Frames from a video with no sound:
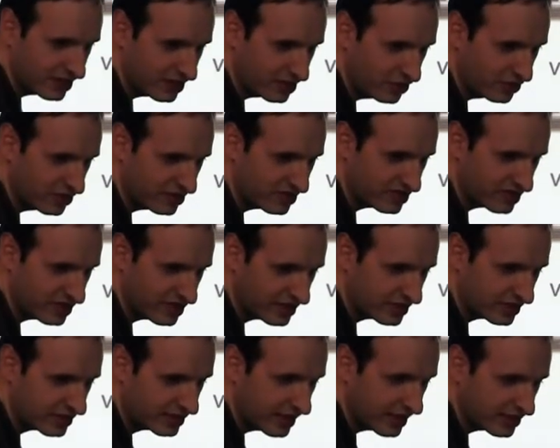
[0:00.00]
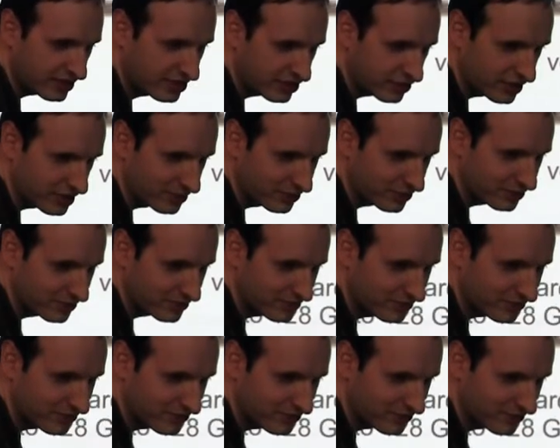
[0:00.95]
you see that,
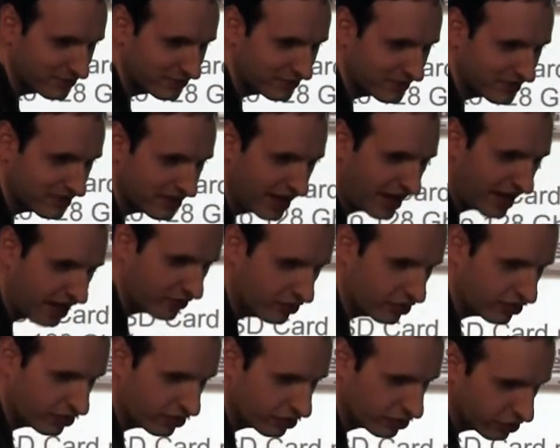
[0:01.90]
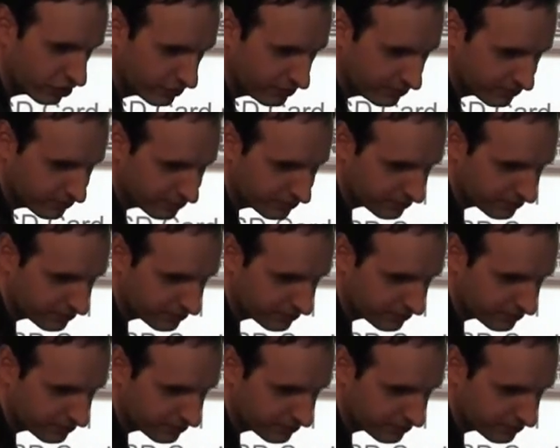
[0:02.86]
they have also